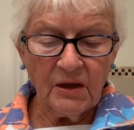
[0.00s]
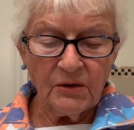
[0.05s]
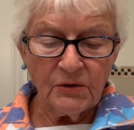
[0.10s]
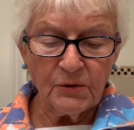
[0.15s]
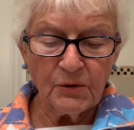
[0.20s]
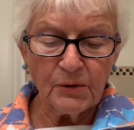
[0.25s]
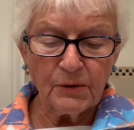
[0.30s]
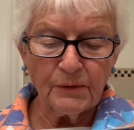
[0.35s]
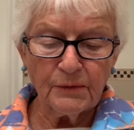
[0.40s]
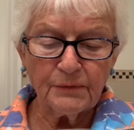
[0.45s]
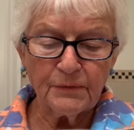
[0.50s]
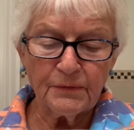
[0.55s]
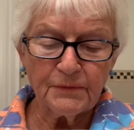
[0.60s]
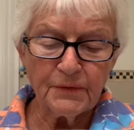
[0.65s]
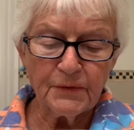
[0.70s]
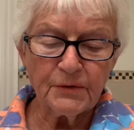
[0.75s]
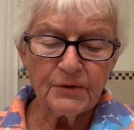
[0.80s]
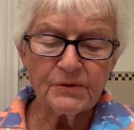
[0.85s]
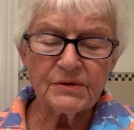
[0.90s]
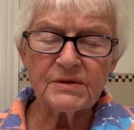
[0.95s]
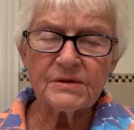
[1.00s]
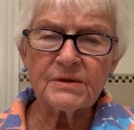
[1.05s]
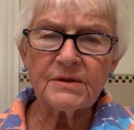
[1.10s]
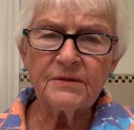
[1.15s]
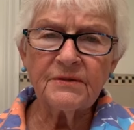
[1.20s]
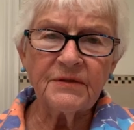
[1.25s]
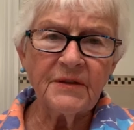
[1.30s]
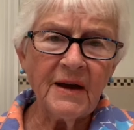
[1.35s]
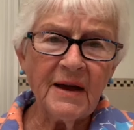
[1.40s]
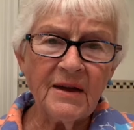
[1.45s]
Your first
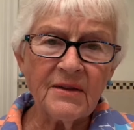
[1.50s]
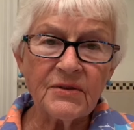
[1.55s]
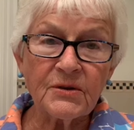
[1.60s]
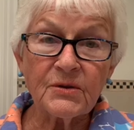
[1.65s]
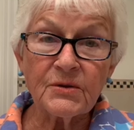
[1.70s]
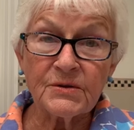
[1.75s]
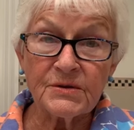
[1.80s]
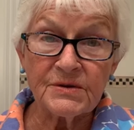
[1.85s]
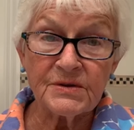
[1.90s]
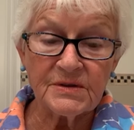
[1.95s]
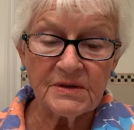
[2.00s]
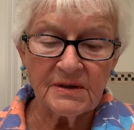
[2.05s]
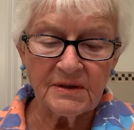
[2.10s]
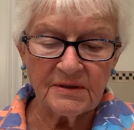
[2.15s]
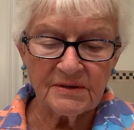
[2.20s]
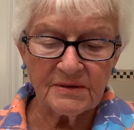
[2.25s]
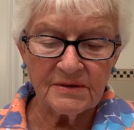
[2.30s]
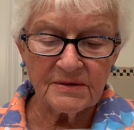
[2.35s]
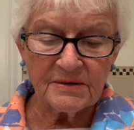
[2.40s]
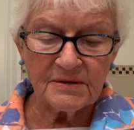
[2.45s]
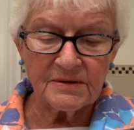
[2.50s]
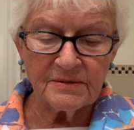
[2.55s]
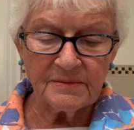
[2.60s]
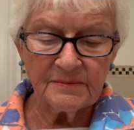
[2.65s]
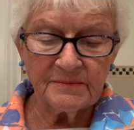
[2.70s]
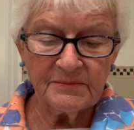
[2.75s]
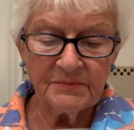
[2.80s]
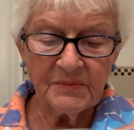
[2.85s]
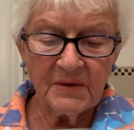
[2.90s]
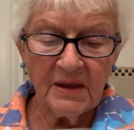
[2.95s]
father sinned
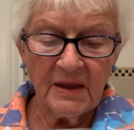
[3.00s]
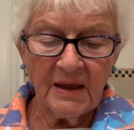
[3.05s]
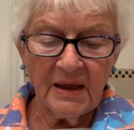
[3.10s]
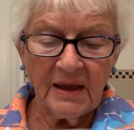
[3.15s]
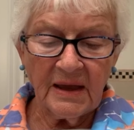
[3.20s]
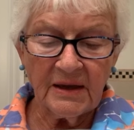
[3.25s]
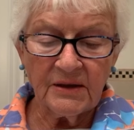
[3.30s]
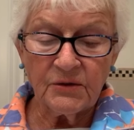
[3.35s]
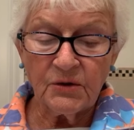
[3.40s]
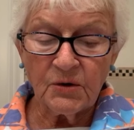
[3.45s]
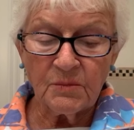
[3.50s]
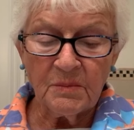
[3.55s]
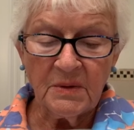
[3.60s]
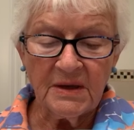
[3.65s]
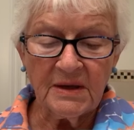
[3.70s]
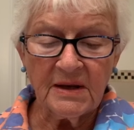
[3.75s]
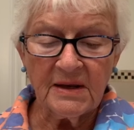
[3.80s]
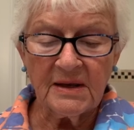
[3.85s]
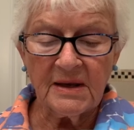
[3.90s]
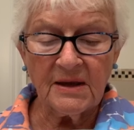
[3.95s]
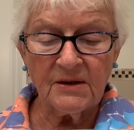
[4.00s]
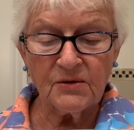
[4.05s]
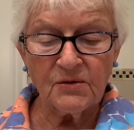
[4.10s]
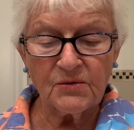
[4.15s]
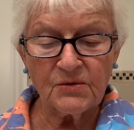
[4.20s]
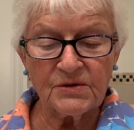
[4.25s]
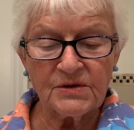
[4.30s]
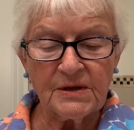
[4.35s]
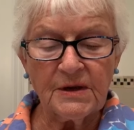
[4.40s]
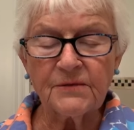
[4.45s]
and your
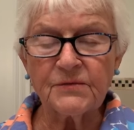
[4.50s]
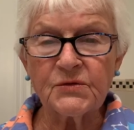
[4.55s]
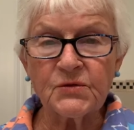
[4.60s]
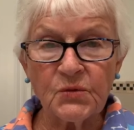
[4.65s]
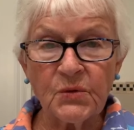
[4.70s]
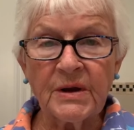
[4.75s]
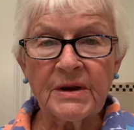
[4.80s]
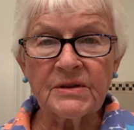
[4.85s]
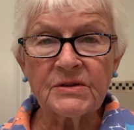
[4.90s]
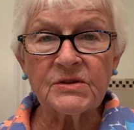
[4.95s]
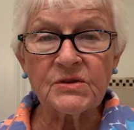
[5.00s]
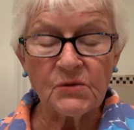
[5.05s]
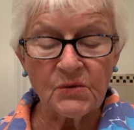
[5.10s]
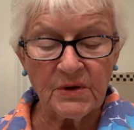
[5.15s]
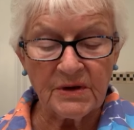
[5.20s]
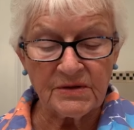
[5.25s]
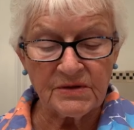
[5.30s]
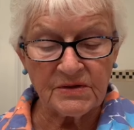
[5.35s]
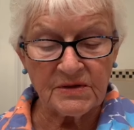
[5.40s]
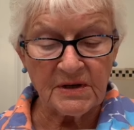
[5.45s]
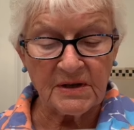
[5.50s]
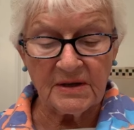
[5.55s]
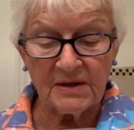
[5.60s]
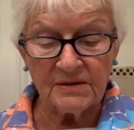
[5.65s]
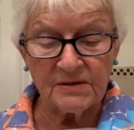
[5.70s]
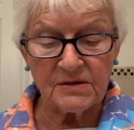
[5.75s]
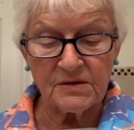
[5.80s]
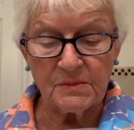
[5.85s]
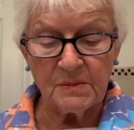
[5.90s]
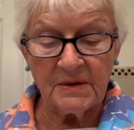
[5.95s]
mediators have transgressed
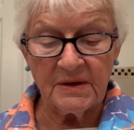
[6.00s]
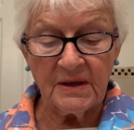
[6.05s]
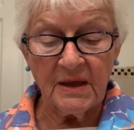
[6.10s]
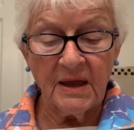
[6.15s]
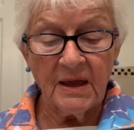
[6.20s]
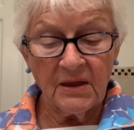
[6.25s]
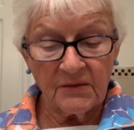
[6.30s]
against me.